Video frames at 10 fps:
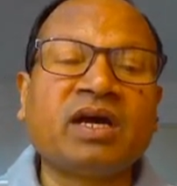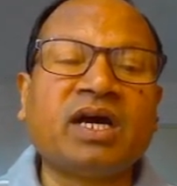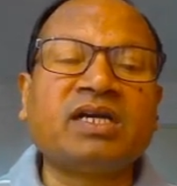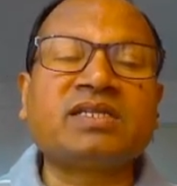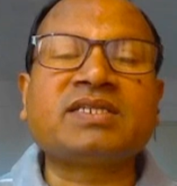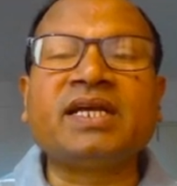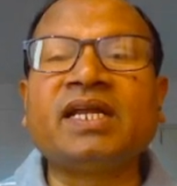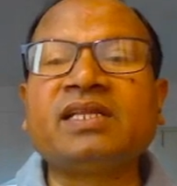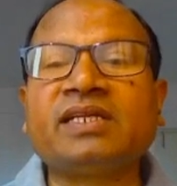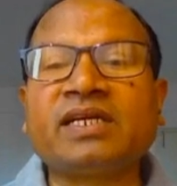
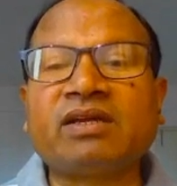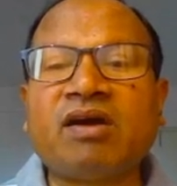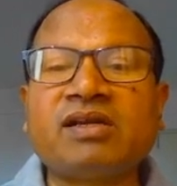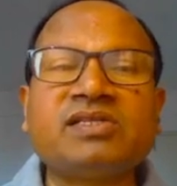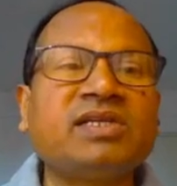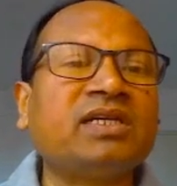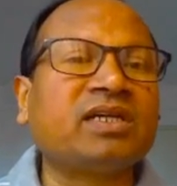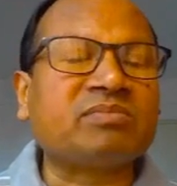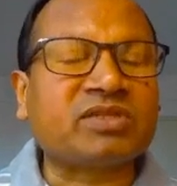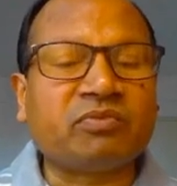Understanding the technology in
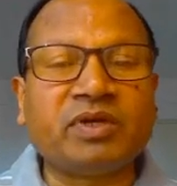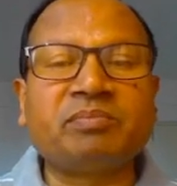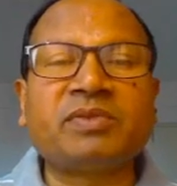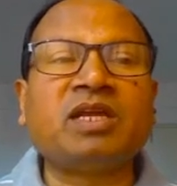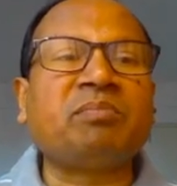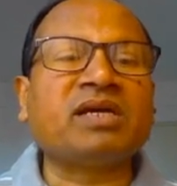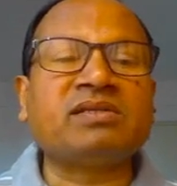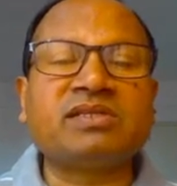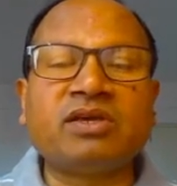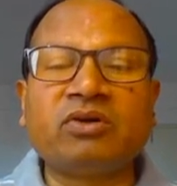terms of Web
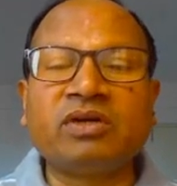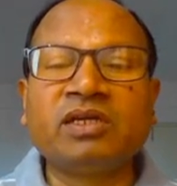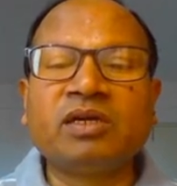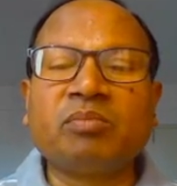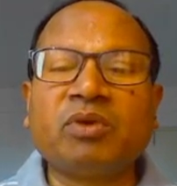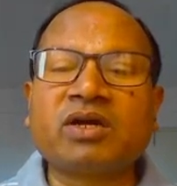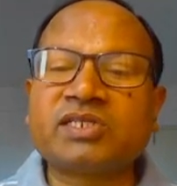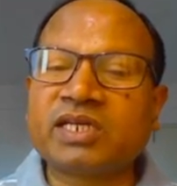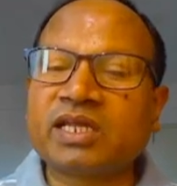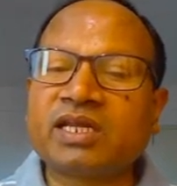3.0,
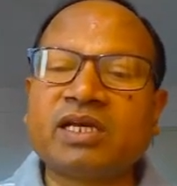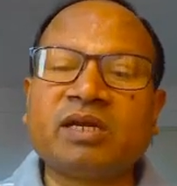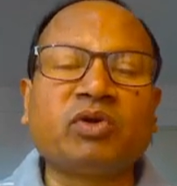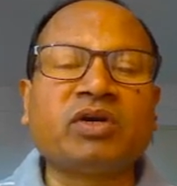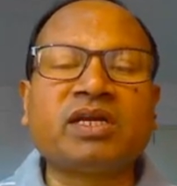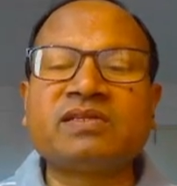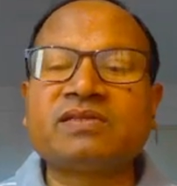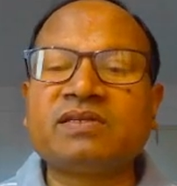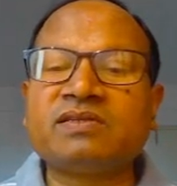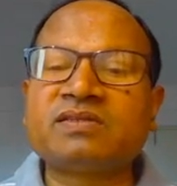blockchain and
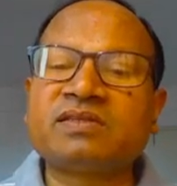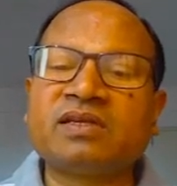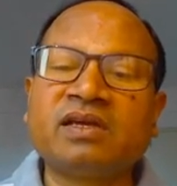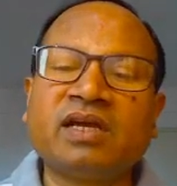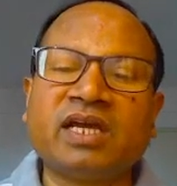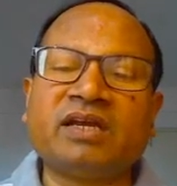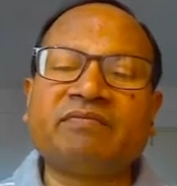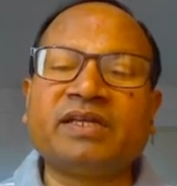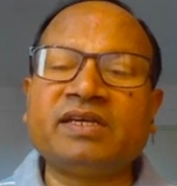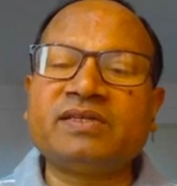cryptocurrencies,
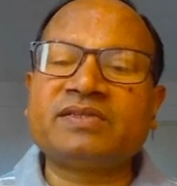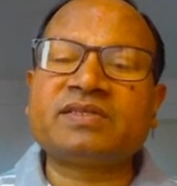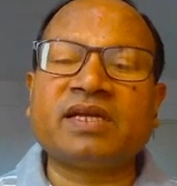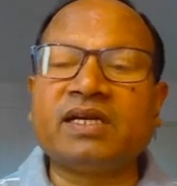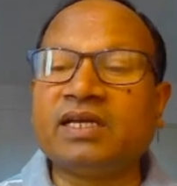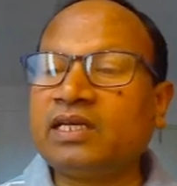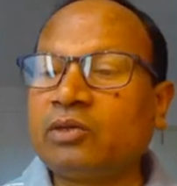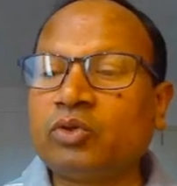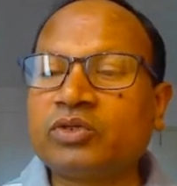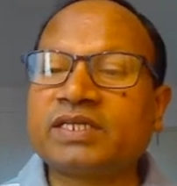NFTs,
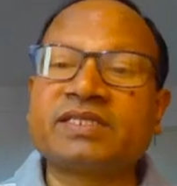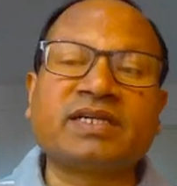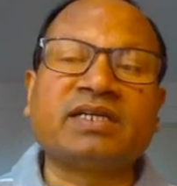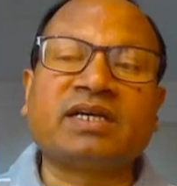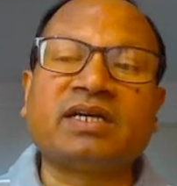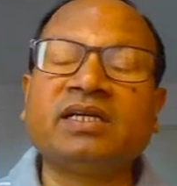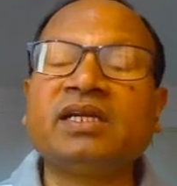DAOs, etc.